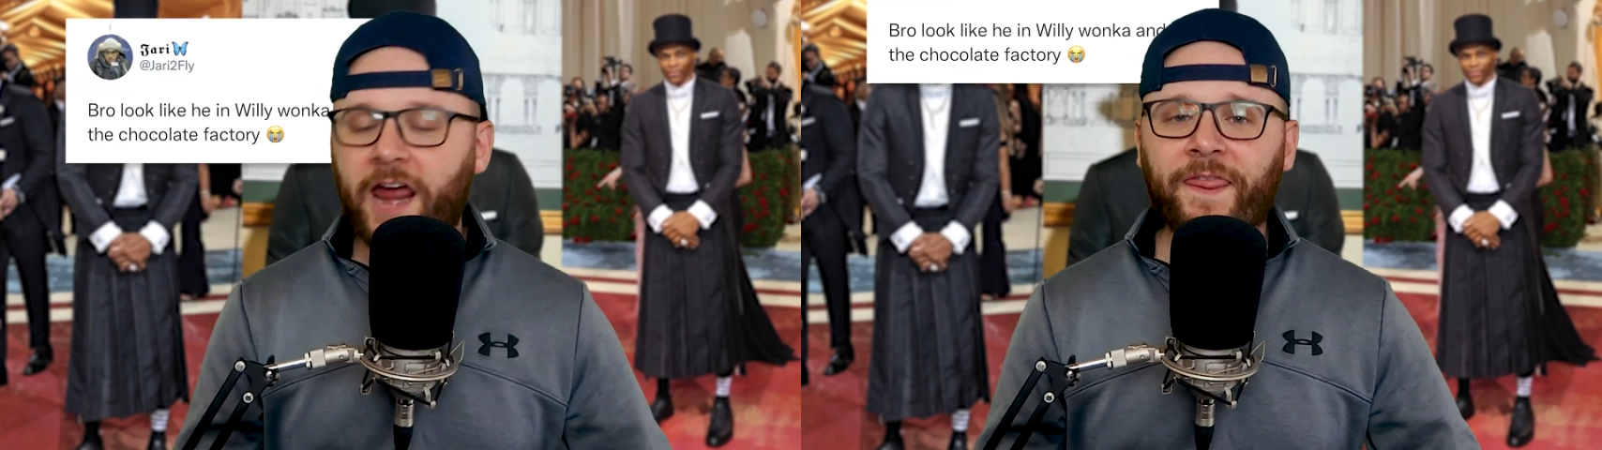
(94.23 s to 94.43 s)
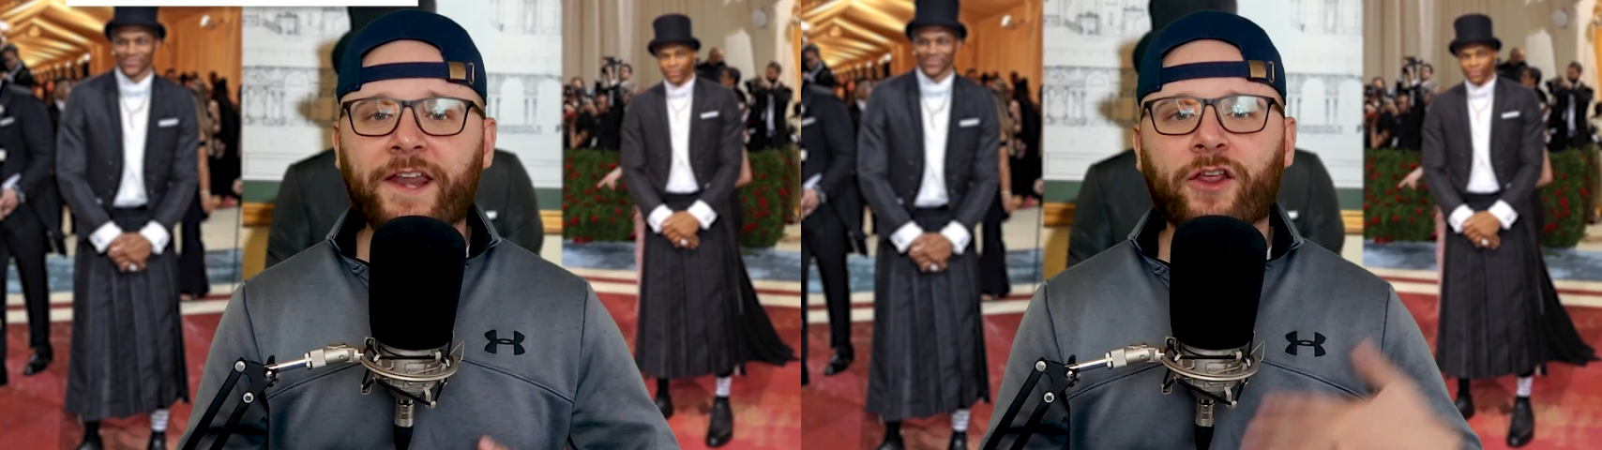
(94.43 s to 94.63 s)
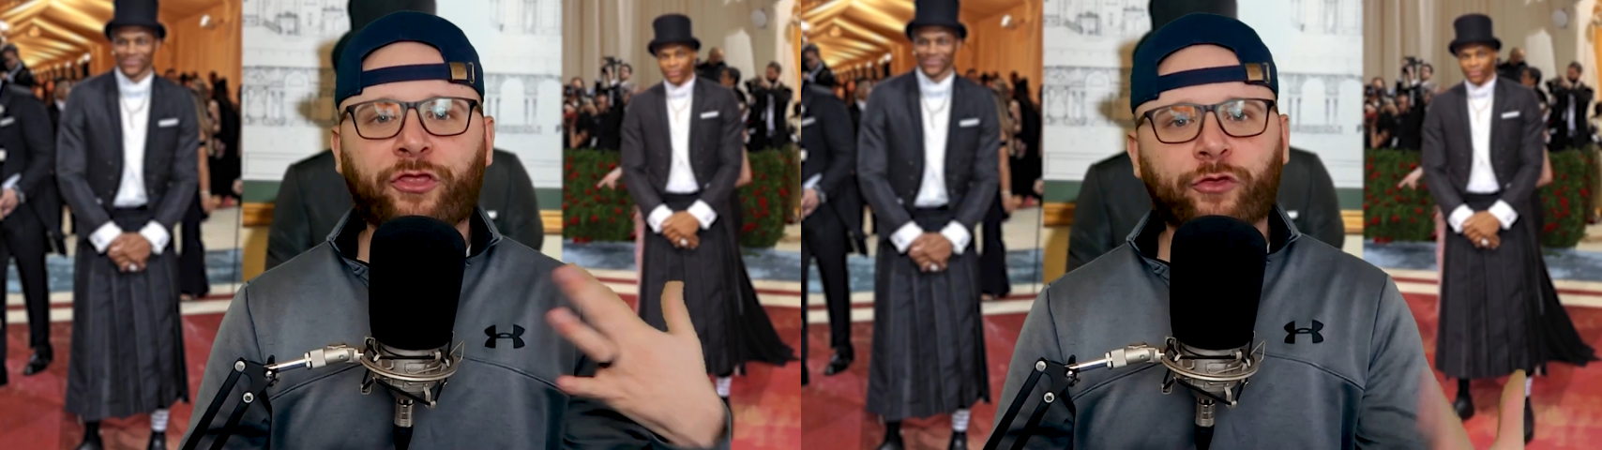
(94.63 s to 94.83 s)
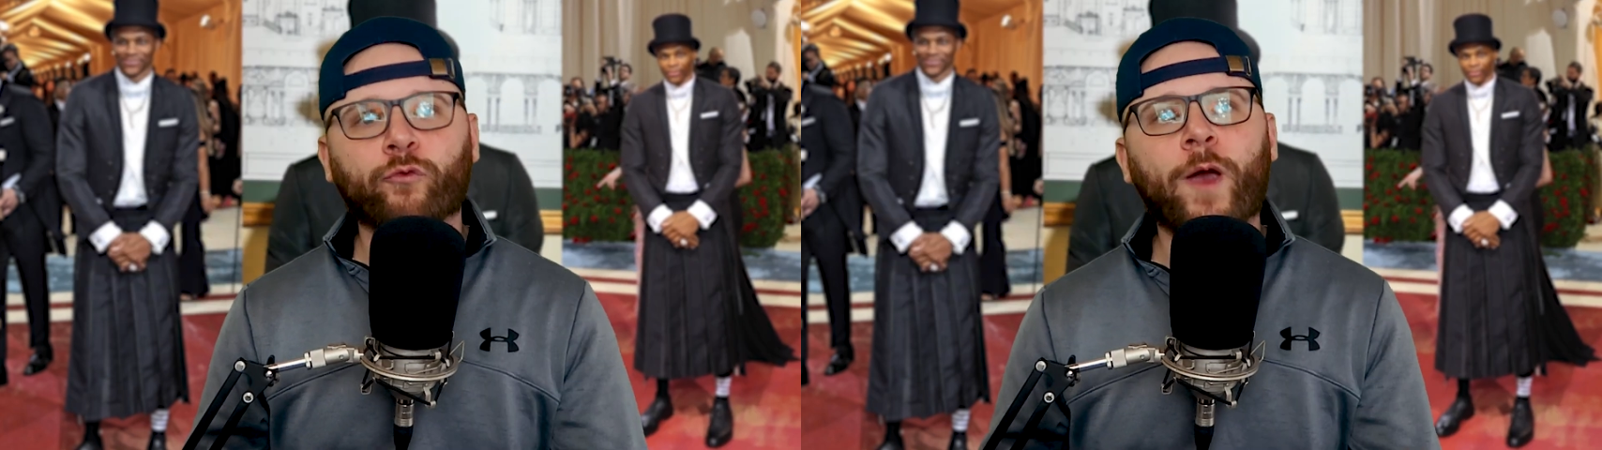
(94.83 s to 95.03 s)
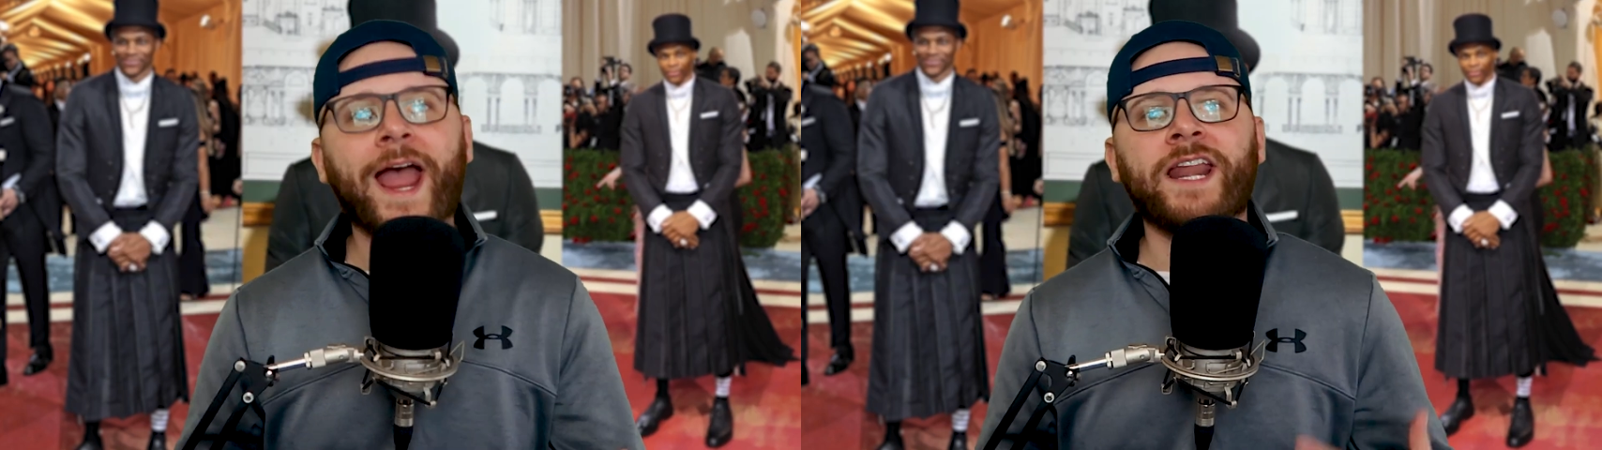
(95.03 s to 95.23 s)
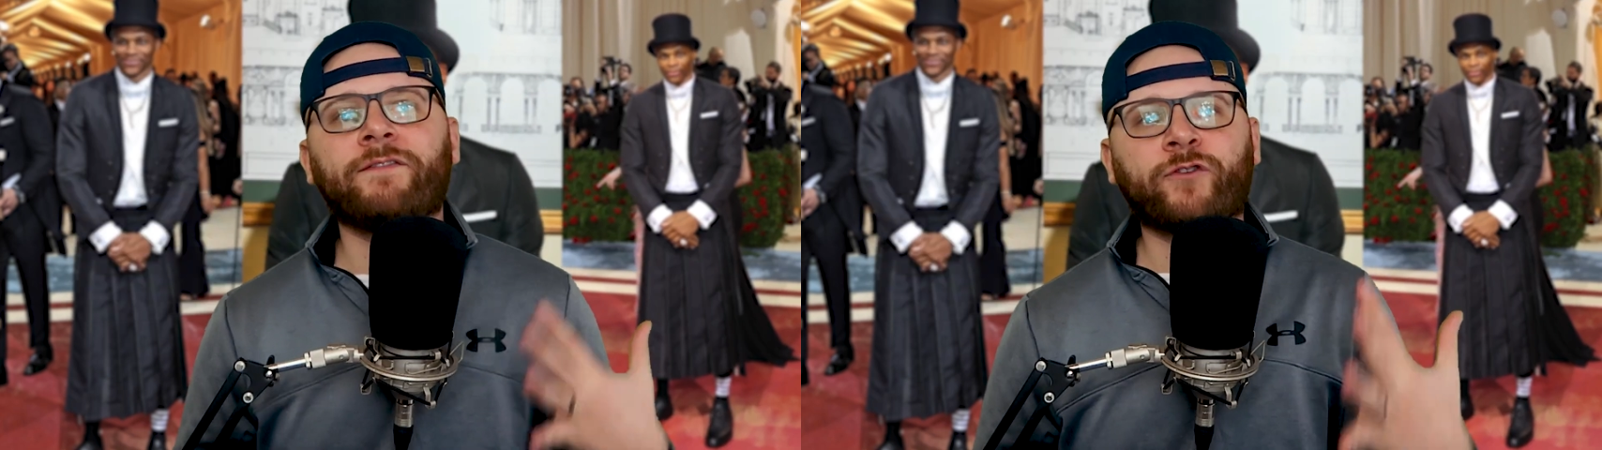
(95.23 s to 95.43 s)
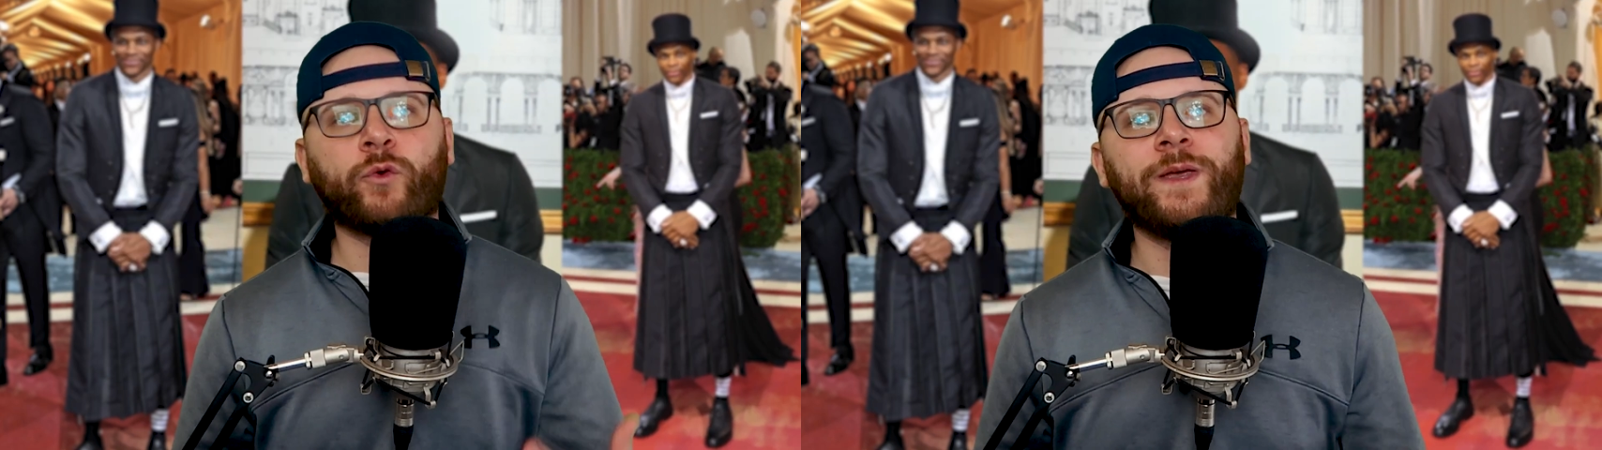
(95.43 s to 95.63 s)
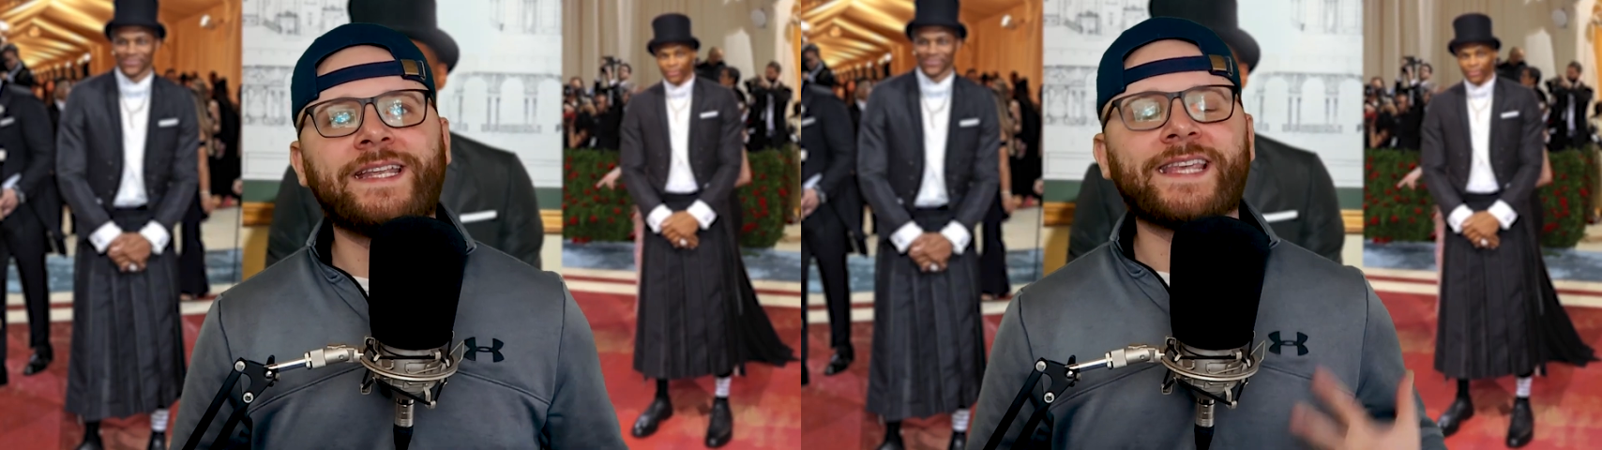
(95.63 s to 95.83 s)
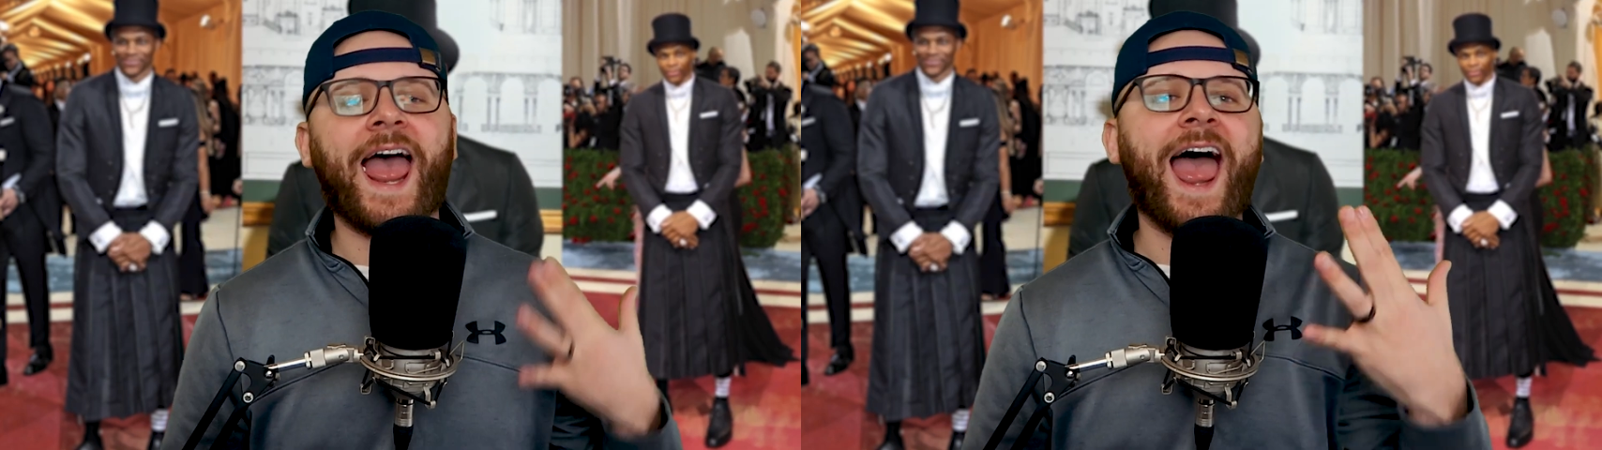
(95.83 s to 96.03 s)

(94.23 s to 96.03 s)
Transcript: And then a thread of tweets